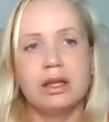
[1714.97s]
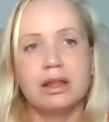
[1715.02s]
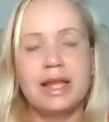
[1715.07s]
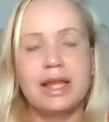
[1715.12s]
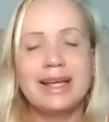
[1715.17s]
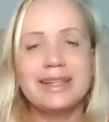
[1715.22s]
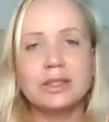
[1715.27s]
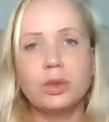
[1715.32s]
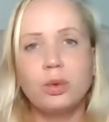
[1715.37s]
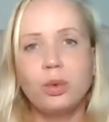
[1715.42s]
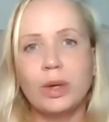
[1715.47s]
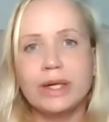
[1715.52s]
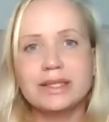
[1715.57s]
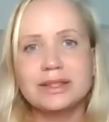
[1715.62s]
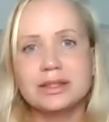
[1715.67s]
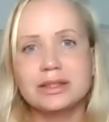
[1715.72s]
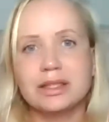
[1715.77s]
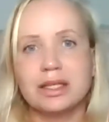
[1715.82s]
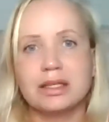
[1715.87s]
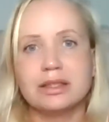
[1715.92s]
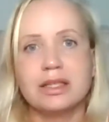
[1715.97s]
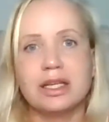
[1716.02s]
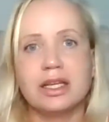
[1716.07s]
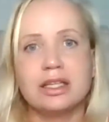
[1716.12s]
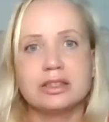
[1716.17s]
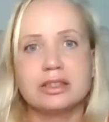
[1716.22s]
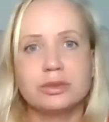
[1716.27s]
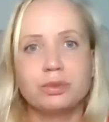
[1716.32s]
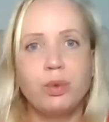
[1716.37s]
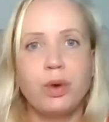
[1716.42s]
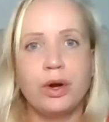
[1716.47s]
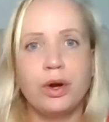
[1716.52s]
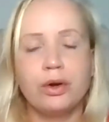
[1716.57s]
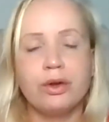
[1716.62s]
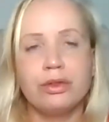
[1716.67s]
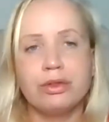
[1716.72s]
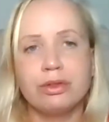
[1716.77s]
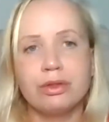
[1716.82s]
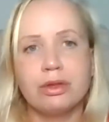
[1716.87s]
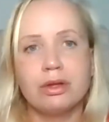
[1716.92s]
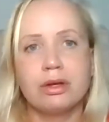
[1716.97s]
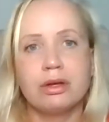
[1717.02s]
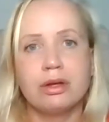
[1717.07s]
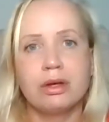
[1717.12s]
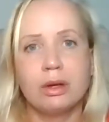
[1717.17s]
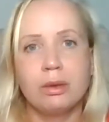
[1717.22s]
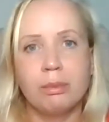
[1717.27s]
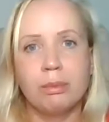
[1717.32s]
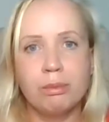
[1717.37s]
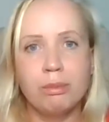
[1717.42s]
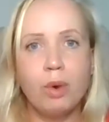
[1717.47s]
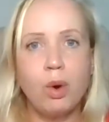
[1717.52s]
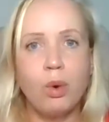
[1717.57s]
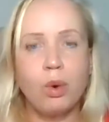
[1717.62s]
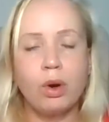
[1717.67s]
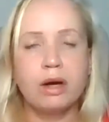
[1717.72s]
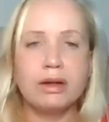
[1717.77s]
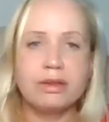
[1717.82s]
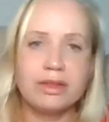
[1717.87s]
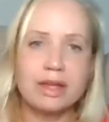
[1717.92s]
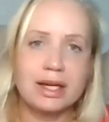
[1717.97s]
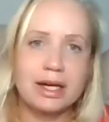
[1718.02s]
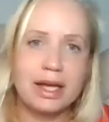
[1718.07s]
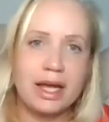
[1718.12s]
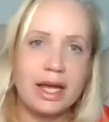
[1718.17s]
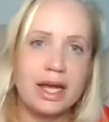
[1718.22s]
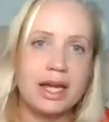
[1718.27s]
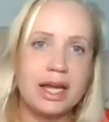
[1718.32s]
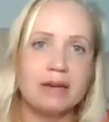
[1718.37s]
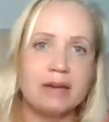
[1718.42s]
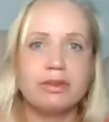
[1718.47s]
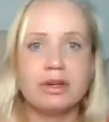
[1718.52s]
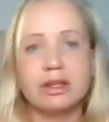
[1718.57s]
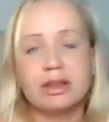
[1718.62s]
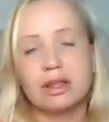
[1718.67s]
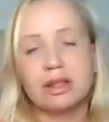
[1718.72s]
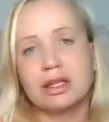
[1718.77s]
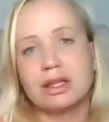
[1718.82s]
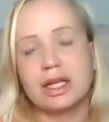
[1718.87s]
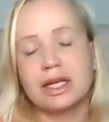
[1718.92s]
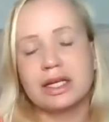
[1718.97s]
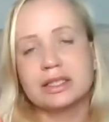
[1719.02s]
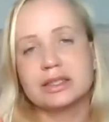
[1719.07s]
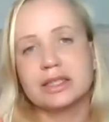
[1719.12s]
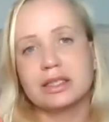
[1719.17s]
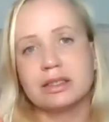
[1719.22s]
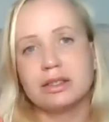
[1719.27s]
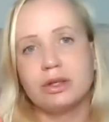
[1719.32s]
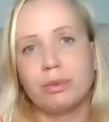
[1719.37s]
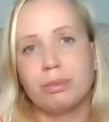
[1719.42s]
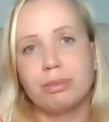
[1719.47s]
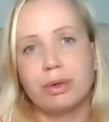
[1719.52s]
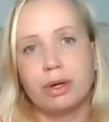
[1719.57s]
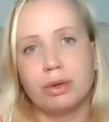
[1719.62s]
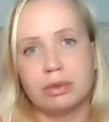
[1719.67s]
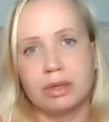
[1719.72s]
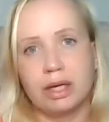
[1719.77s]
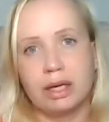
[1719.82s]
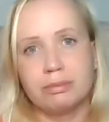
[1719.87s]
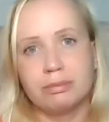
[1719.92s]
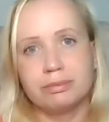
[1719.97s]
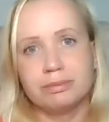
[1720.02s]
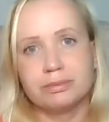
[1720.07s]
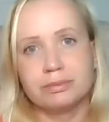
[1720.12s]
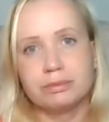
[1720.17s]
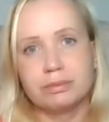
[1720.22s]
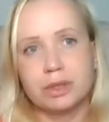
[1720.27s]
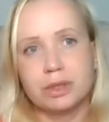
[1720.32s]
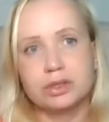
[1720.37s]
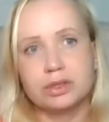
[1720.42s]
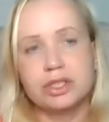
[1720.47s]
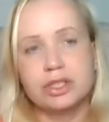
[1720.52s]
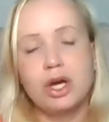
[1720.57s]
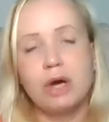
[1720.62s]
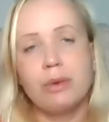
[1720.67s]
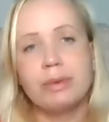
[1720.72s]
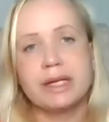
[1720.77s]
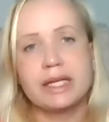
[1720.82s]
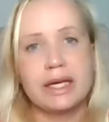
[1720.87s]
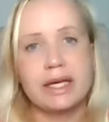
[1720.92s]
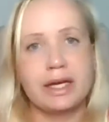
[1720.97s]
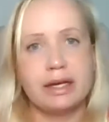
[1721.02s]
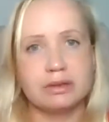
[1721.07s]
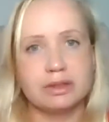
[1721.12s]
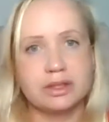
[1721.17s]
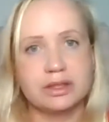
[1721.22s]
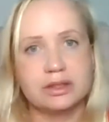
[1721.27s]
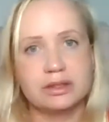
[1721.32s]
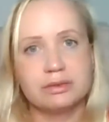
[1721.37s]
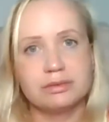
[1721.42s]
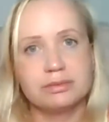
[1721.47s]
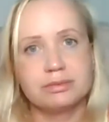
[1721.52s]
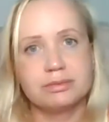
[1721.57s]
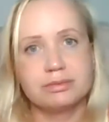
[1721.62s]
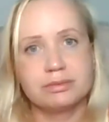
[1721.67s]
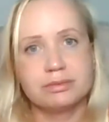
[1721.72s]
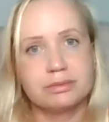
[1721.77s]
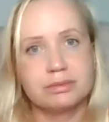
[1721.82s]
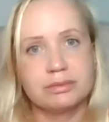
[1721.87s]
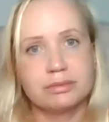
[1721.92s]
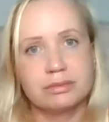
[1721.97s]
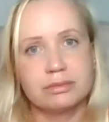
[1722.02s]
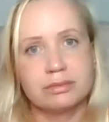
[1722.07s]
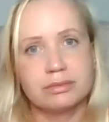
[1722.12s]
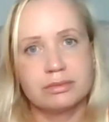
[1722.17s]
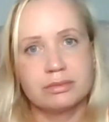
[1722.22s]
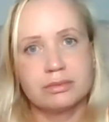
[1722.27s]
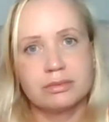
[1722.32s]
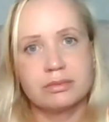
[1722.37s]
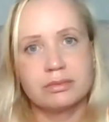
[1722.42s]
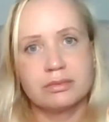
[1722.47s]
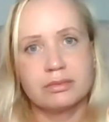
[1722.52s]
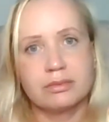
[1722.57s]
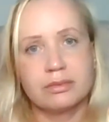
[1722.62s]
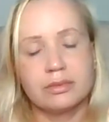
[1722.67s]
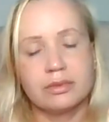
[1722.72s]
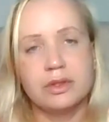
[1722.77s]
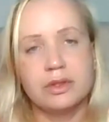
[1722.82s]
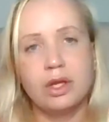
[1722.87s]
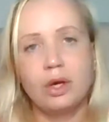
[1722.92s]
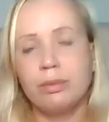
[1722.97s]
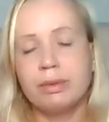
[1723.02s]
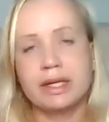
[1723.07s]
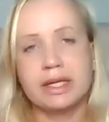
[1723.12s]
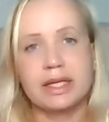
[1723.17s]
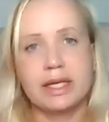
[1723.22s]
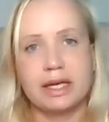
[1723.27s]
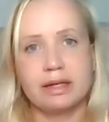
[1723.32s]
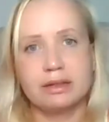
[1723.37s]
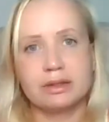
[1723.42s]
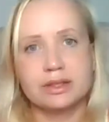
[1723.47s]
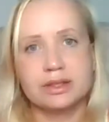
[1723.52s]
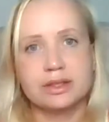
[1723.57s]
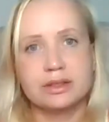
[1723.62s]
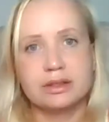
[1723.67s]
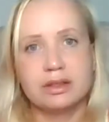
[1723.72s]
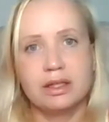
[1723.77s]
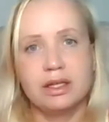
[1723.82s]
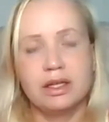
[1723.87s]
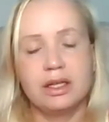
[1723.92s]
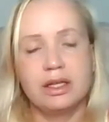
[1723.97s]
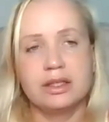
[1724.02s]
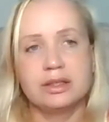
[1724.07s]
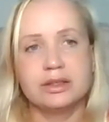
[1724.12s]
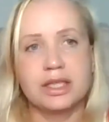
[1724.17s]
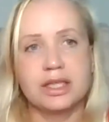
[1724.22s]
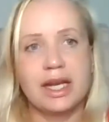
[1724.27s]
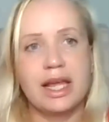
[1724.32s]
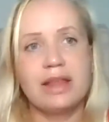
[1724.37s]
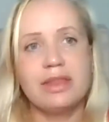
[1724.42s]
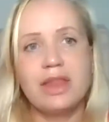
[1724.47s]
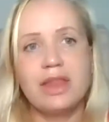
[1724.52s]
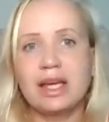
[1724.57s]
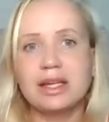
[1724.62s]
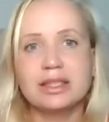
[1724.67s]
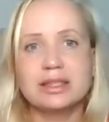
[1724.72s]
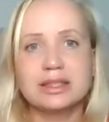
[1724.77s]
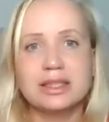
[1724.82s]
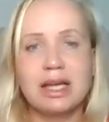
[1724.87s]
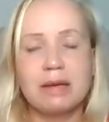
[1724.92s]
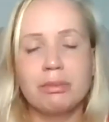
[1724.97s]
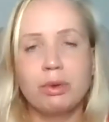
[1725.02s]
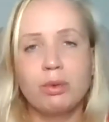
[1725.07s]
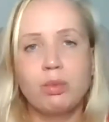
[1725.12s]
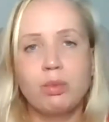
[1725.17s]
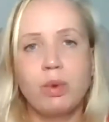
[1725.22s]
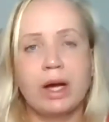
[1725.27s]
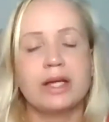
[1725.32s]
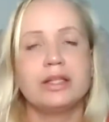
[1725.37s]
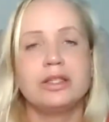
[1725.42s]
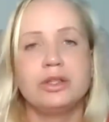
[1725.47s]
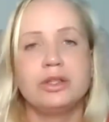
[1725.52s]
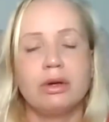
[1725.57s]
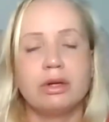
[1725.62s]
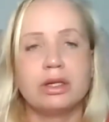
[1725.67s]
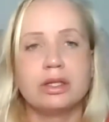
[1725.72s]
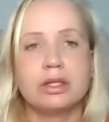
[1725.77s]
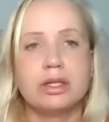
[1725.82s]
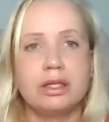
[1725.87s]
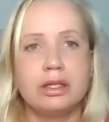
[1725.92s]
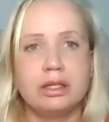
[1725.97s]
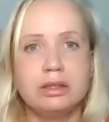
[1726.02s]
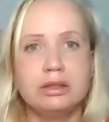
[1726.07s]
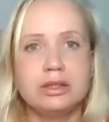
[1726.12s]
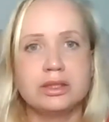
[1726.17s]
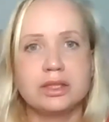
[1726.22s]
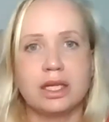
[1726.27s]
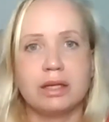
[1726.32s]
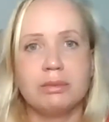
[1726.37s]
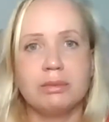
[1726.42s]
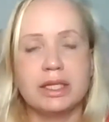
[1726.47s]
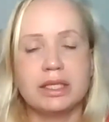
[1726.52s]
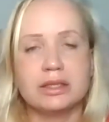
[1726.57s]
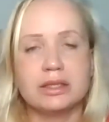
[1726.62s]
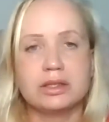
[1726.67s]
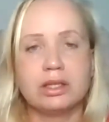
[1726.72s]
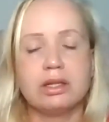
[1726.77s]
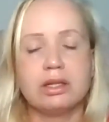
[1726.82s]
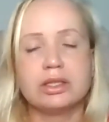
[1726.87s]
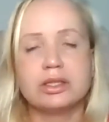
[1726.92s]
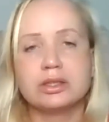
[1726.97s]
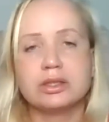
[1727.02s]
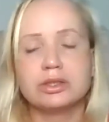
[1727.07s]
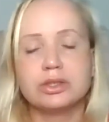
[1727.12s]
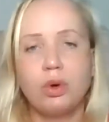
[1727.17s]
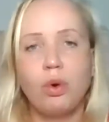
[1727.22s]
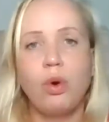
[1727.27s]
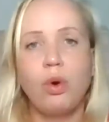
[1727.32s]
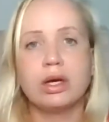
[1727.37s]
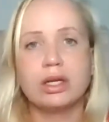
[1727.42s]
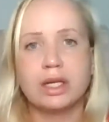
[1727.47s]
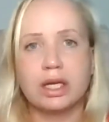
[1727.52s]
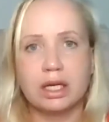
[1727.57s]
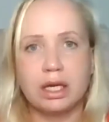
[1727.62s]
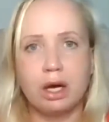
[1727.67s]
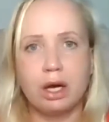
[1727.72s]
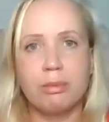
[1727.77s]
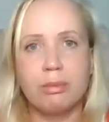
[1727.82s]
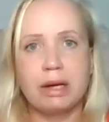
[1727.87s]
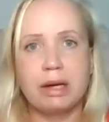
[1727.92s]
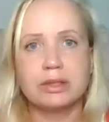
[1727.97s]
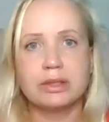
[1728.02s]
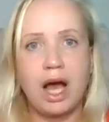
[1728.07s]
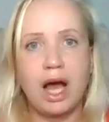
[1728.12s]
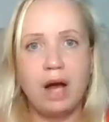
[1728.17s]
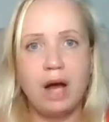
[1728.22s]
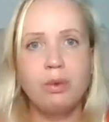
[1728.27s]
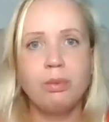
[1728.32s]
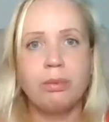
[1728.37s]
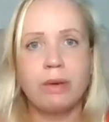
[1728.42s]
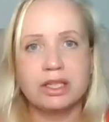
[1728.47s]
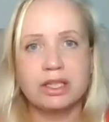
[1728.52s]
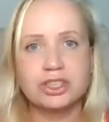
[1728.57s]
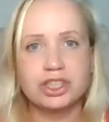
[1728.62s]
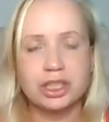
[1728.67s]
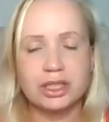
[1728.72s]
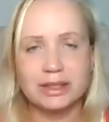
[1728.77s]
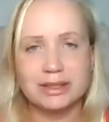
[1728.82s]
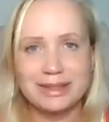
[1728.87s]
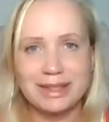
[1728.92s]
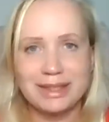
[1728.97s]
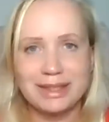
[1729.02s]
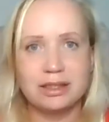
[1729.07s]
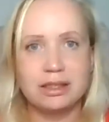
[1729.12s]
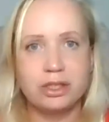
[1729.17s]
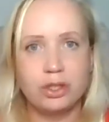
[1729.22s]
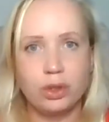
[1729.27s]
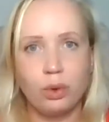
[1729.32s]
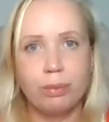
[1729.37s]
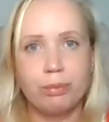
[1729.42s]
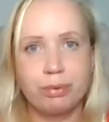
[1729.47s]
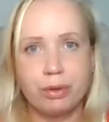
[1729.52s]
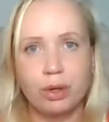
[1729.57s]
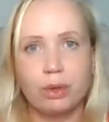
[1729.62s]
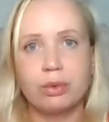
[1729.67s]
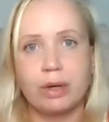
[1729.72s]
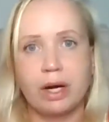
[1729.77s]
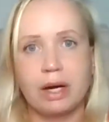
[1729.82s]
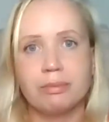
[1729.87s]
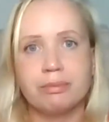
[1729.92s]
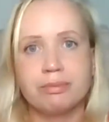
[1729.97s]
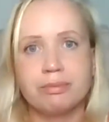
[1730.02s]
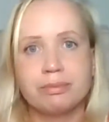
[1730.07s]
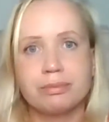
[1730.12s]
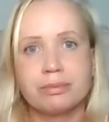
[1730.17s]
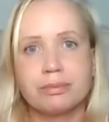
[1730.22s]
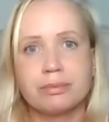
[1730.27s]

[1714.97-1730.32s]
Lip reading: That question is worth more than everything that is in your program because nobody cares. Nobody cares. So that is number one. You're going to lose them. Start talking about how much is in your program.